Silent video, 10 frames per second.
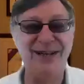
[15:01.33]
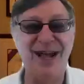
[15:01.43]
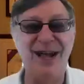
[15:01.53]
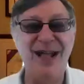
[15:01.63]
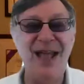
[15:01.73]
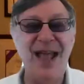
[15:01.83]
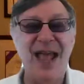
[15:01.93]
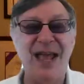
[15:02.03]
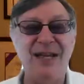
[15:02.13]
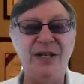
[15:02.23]
Yeah.
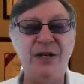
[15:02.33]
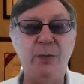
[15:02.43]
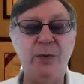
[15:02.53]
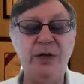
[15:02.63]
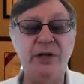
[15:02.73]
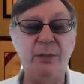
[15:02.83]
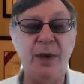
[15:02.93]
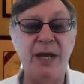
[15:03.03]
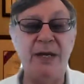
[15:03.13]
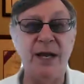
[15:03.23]
And did you
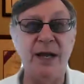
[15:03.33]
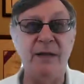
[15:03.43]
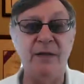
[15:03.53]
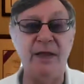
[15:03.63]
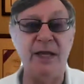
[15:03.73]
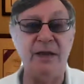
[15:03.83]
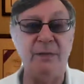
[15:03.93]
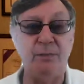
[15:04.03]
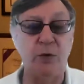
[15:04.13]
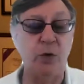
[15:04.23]
participate in
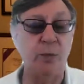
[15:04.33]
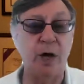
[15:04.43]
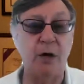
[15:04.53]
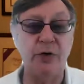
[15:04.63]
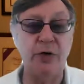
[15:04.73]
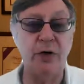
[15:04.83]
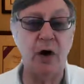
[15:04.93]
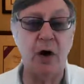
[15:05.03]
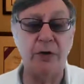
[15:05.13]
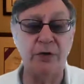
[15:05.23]
the group coaching
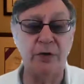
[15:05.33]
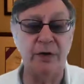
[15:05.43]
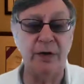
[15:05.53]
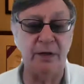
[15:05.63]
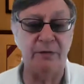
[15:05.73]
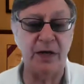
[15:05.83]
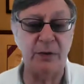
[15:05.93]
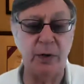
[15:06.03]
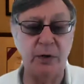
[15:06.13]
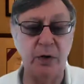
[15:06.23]
calls or in the
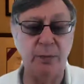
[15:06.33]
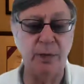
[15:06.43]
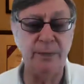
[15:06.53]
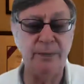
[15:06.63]
Facebook group?